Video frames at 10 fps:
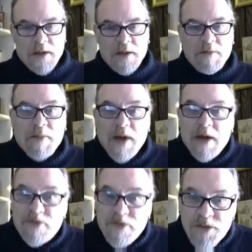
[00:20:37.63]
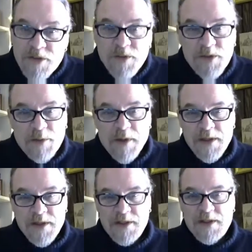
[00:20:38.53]
My first
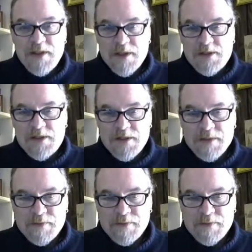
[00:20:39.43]
response is this.